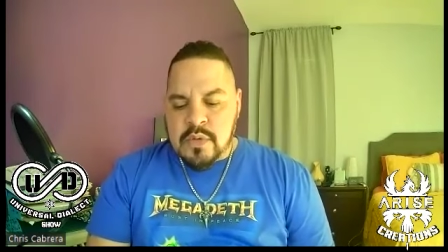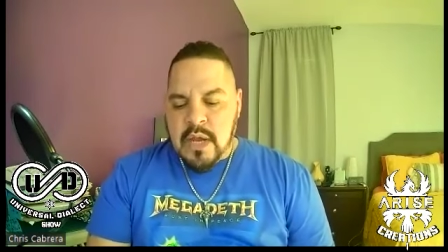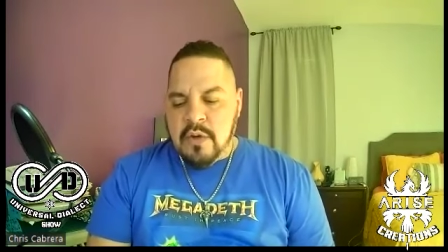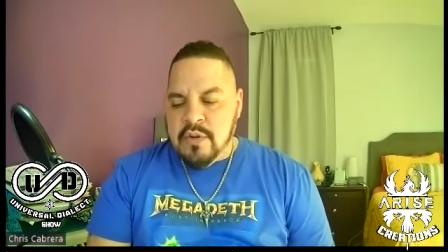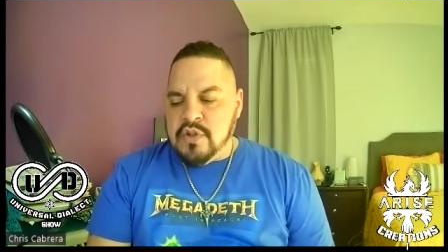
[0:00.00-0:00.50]
And
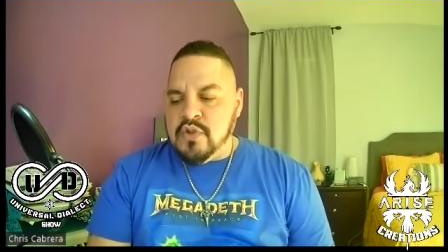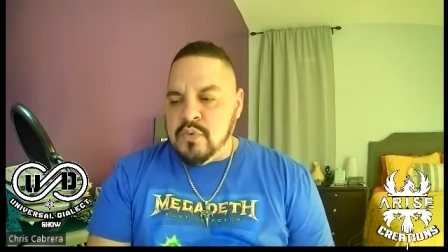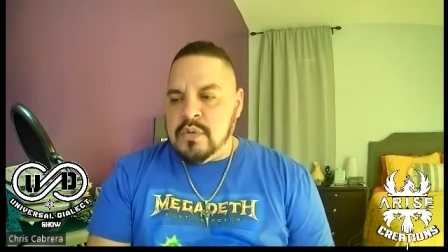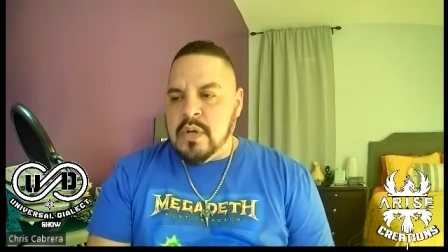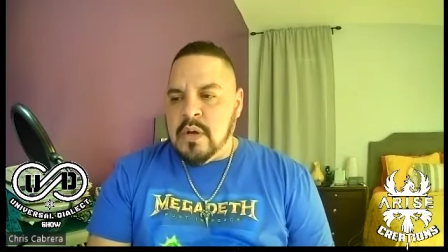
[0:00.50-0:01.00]
Area
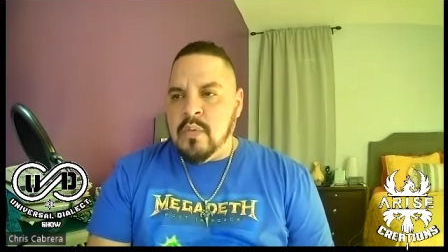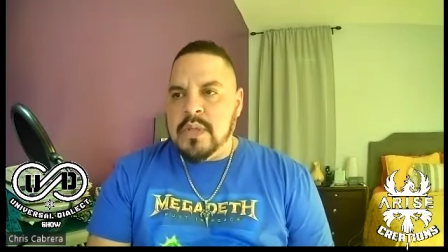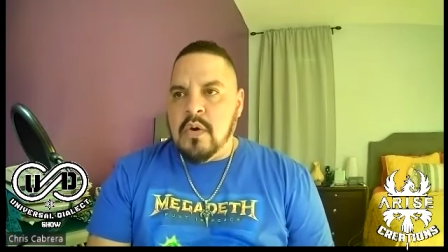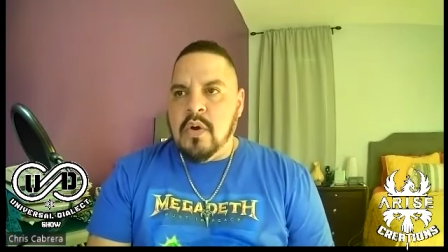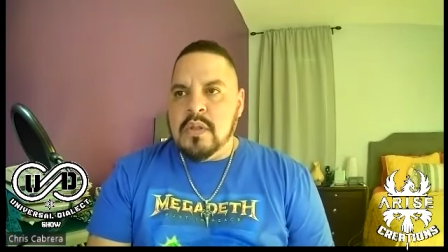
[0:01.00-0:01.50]
Two is uh, what
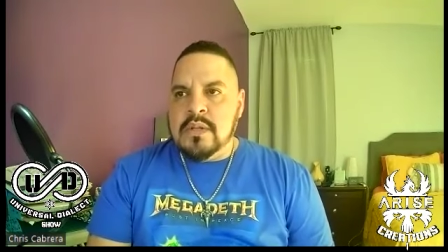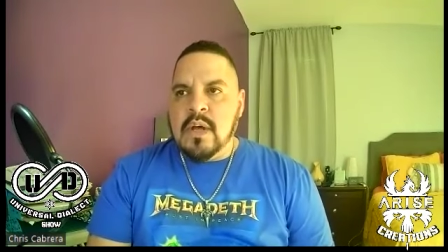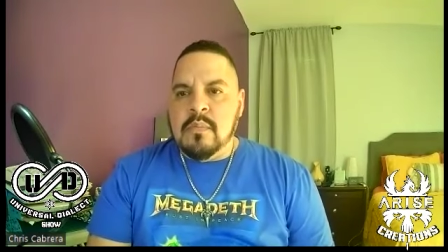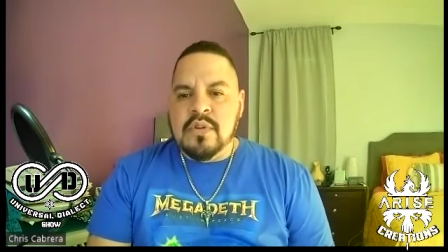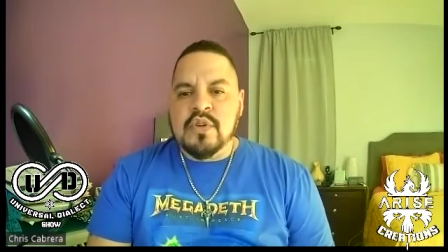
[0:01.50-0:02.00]
they call a
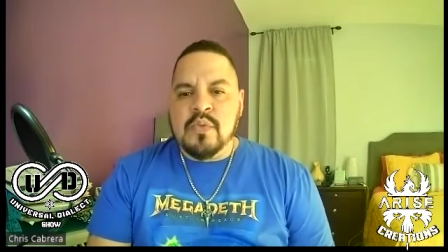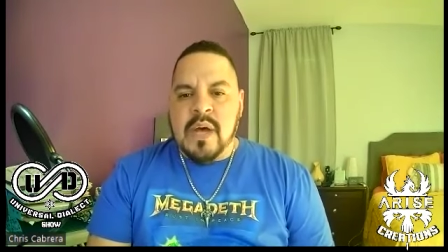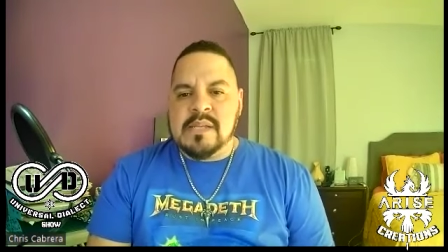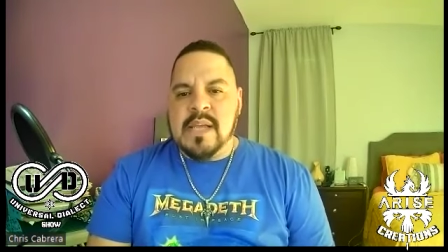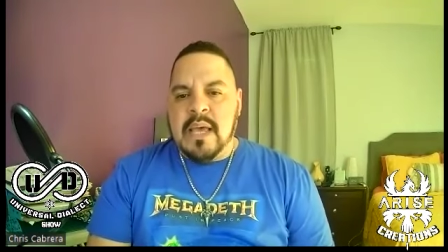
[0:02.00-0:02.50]

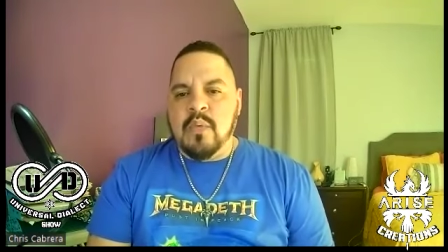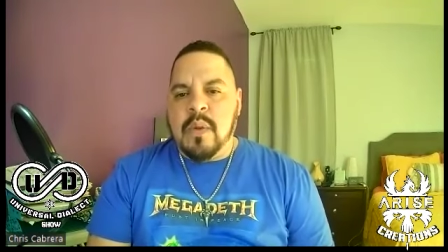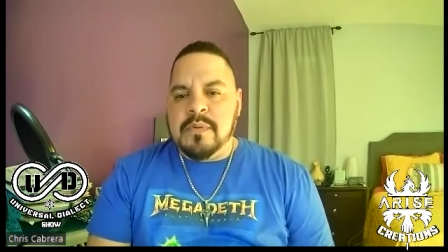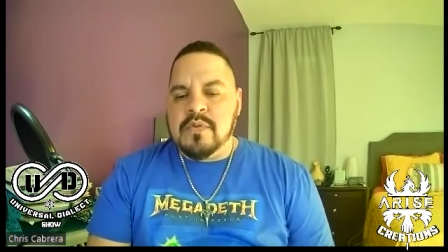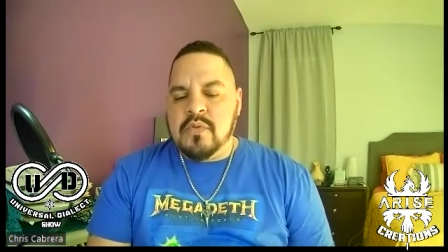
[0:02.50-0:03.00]
WSA
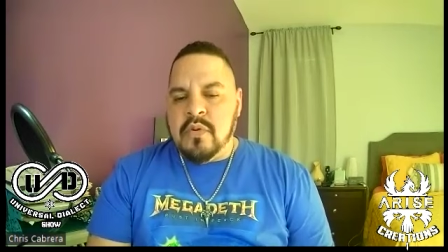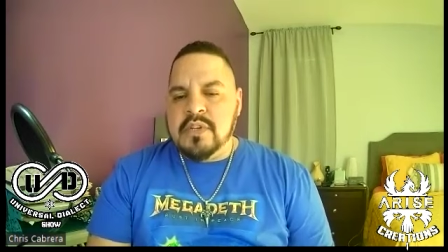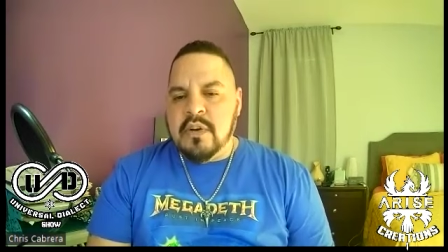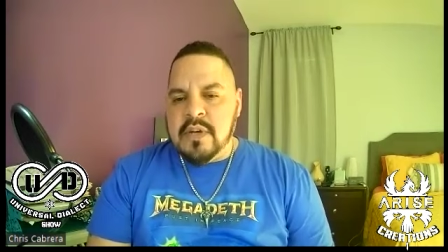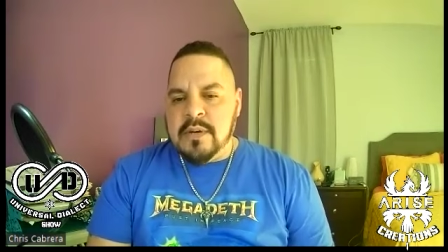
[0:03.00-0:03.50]
weapon
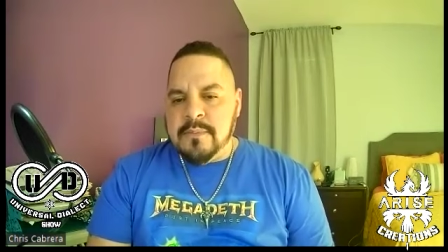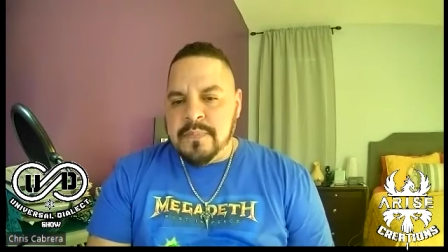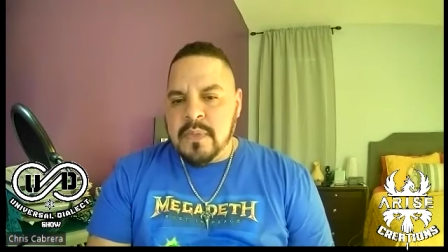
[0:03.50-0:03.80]
storage area,